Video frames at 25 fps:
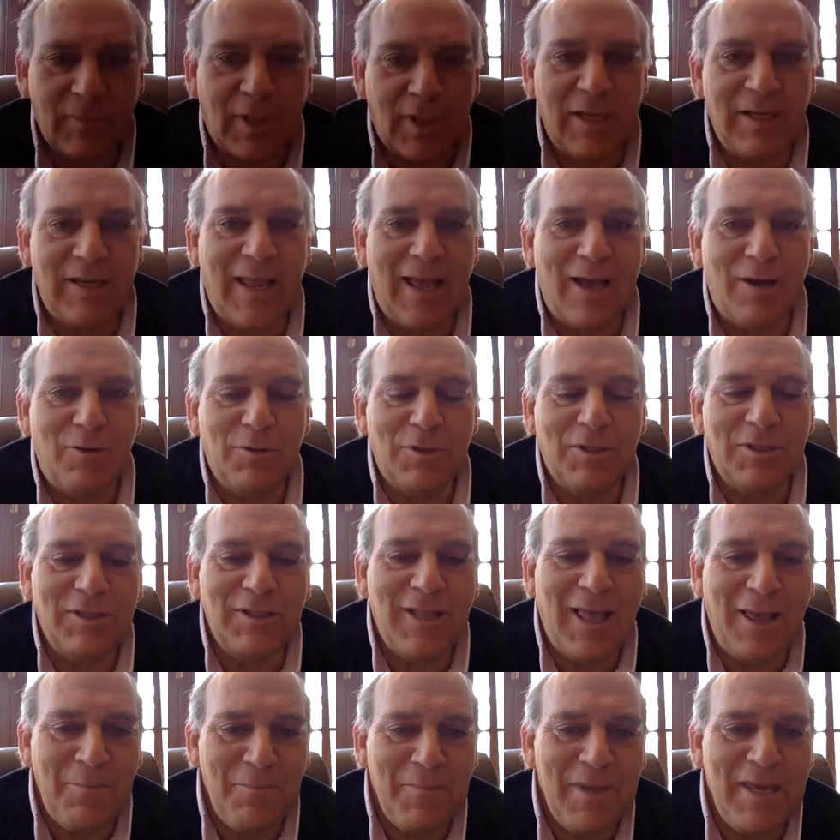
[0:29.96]
Now,
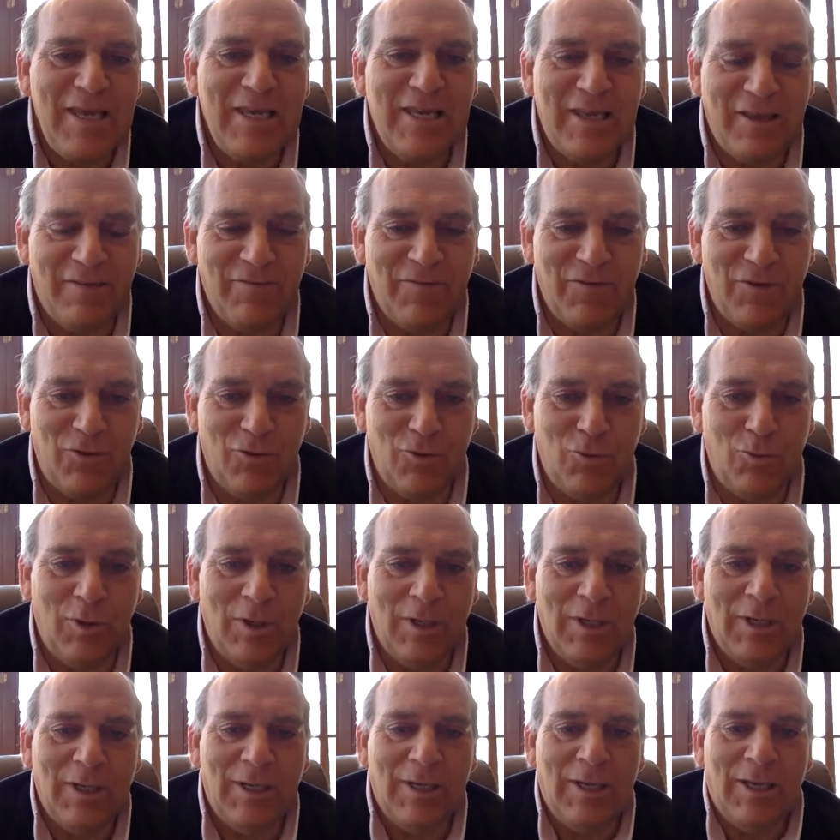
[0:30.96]
let me give you
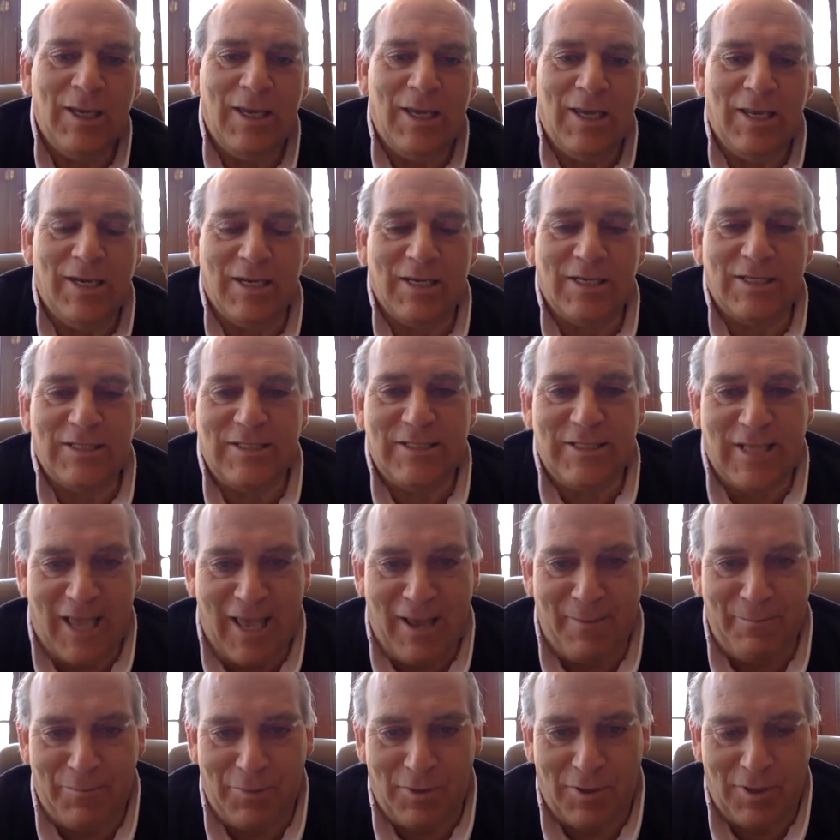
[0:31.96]
an
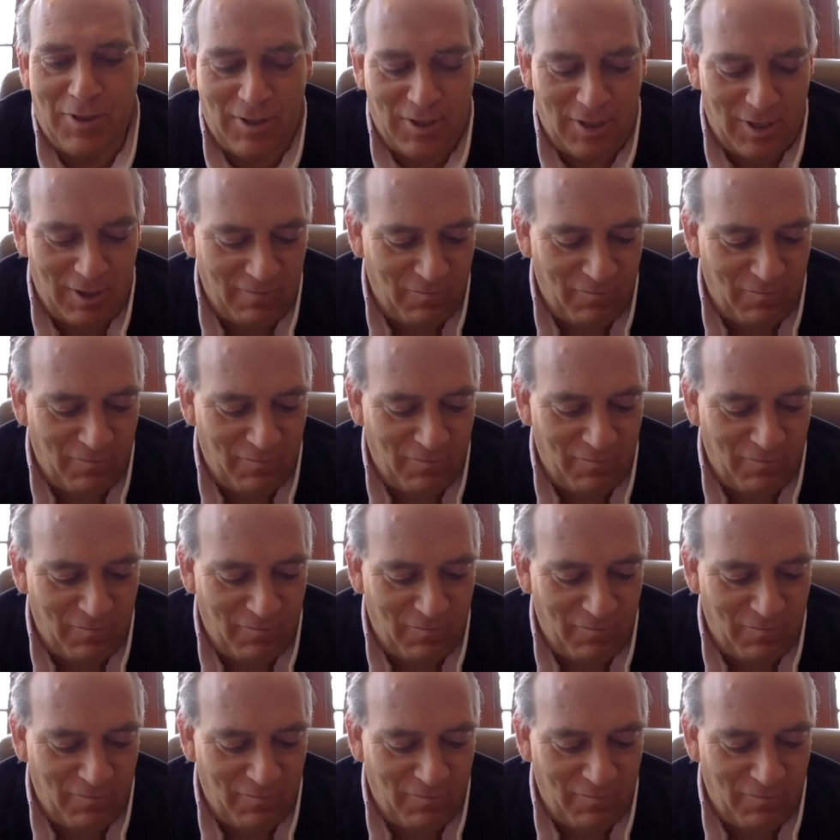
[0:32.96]
example